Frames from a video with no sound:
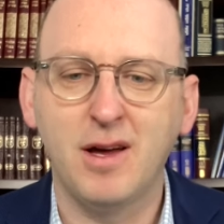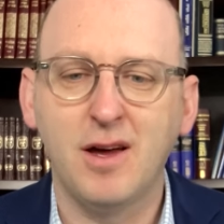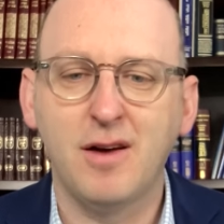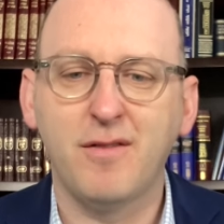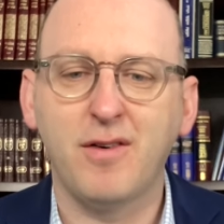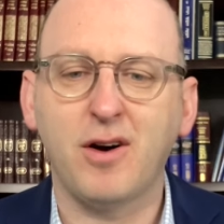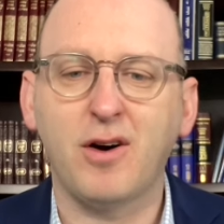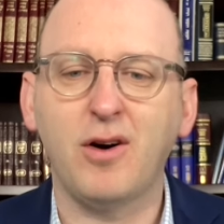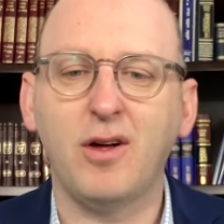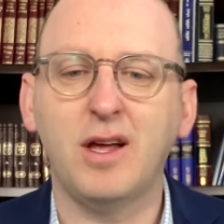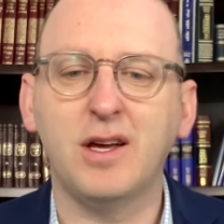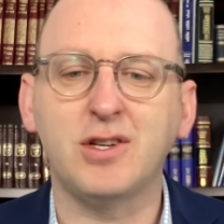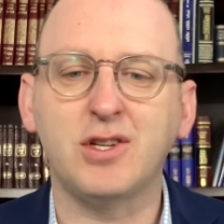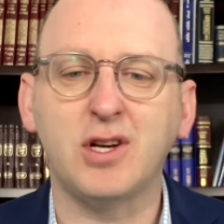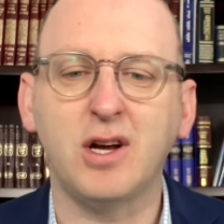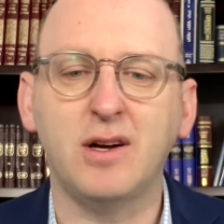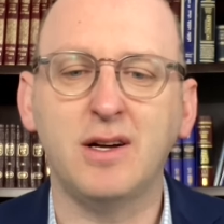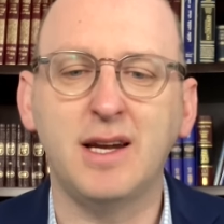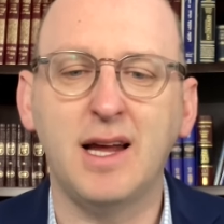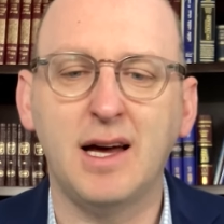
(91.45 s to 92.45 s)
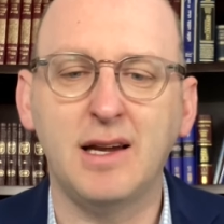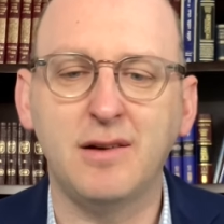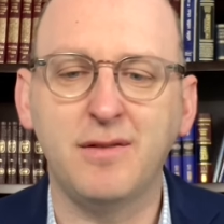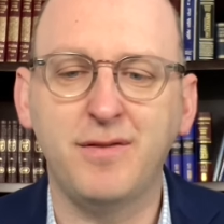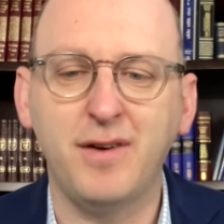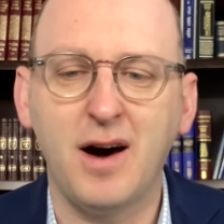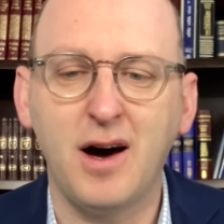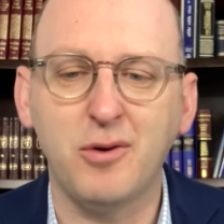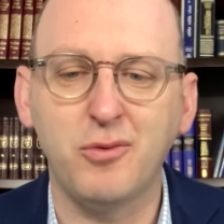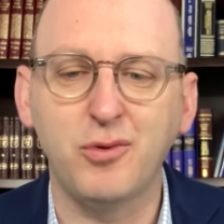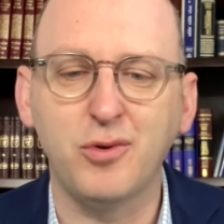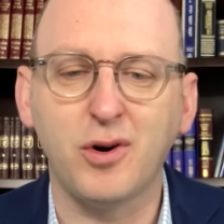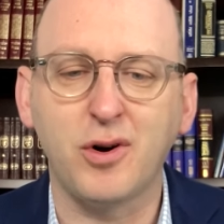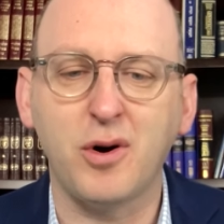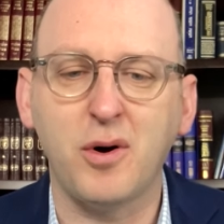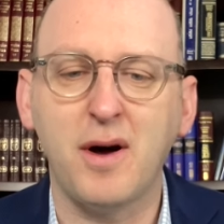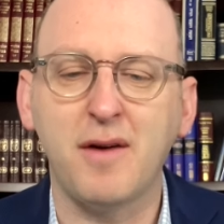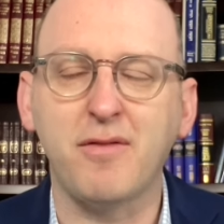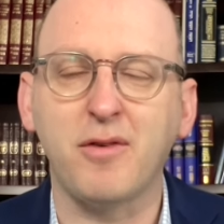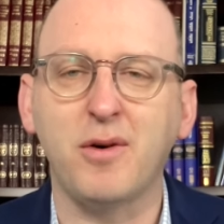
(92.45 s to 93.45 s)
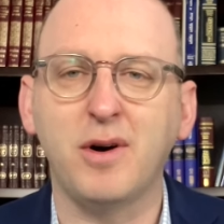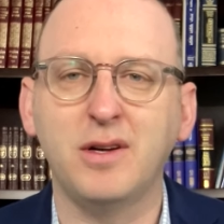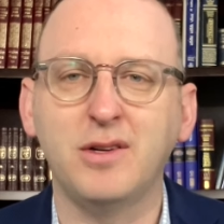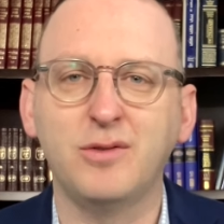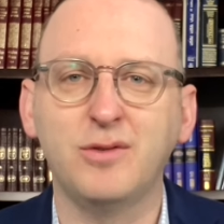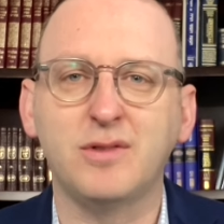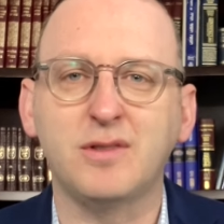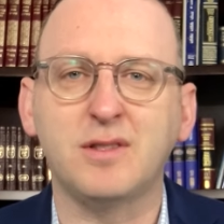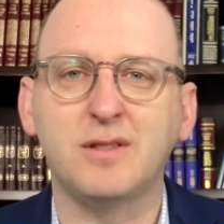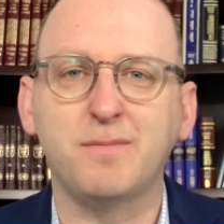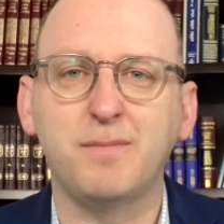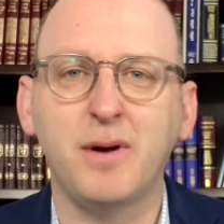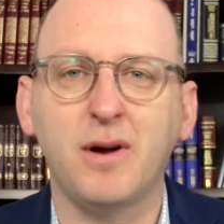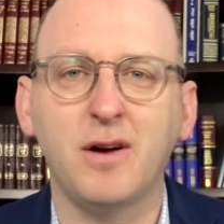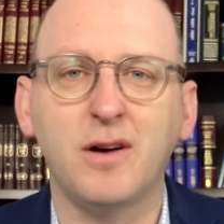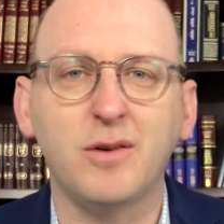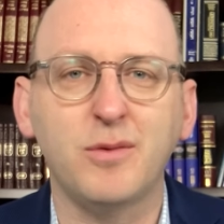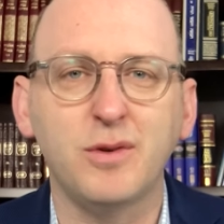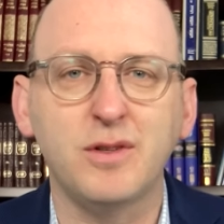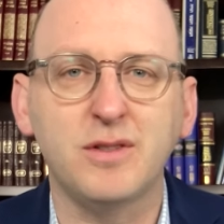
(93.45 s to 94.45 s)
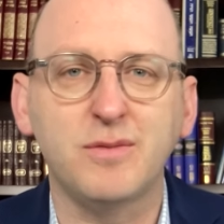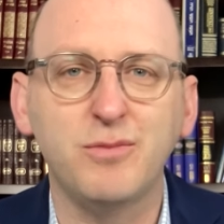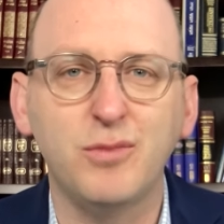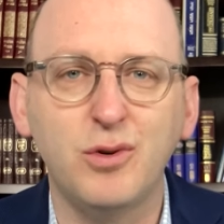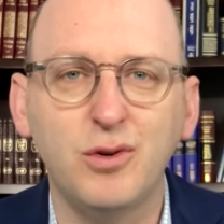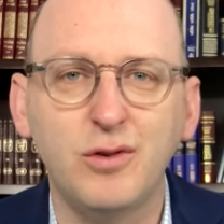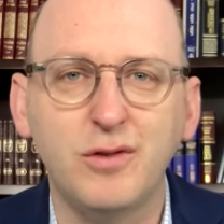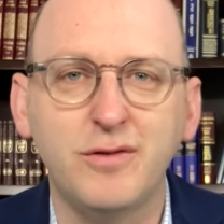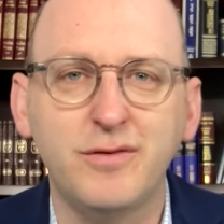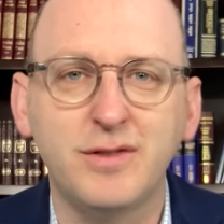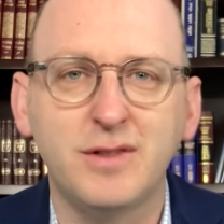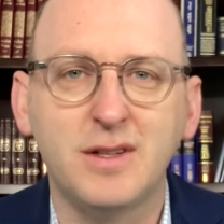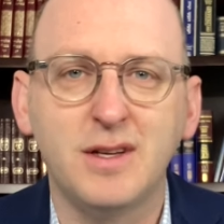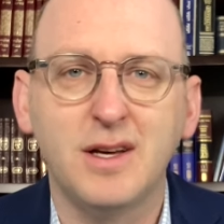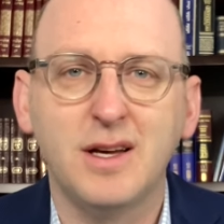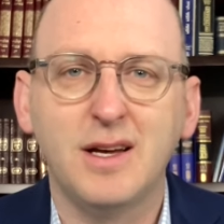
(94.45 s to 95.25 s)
V'chol asher nadva rucho, everyone whose spirit was moved,